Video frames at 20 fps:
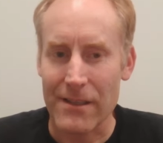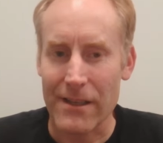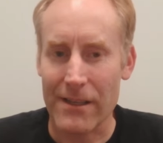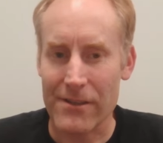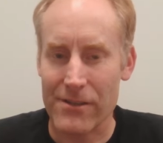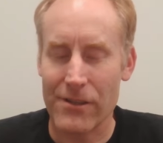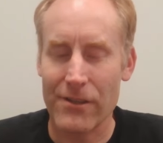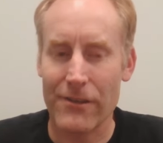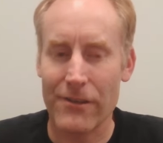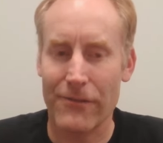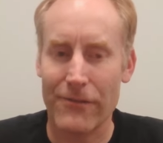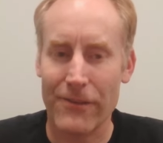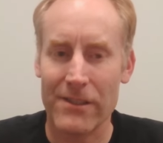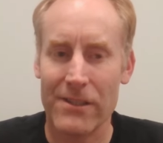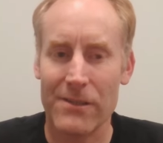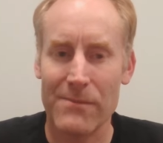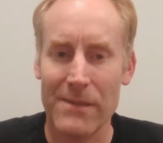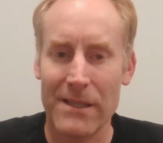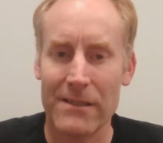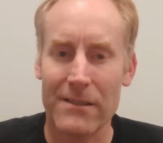it's going to
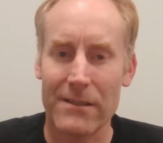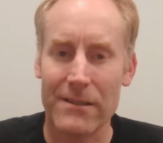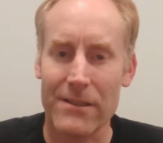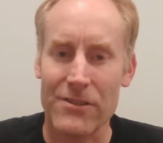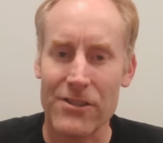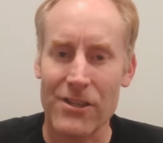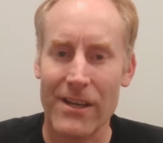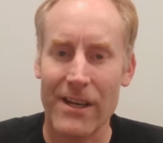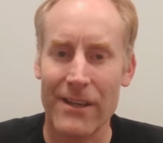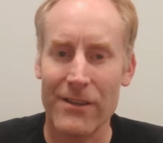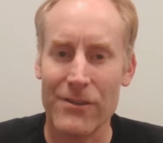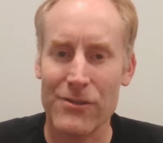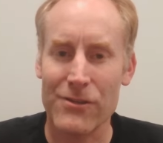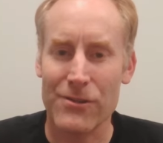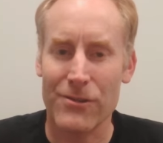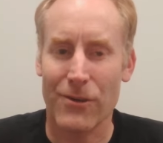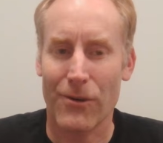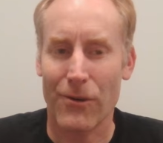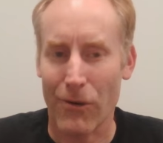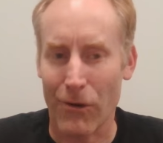fundamentally
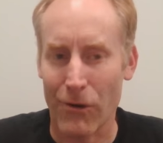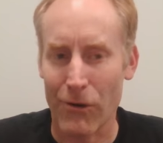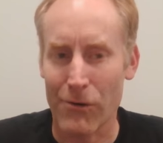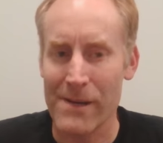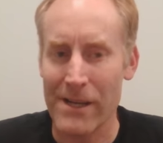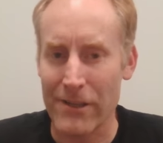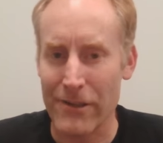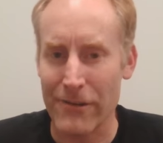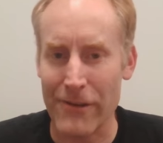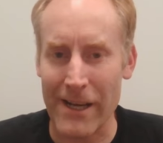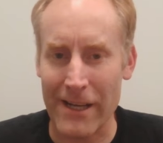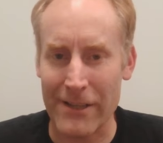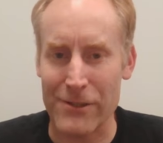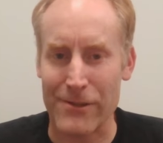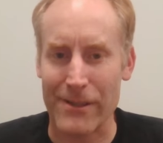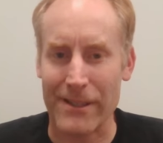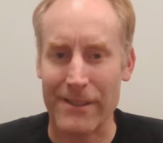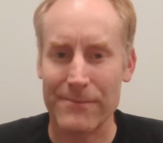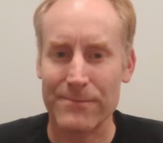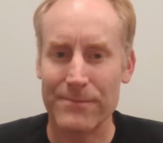change all
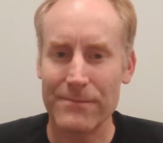manufacturing,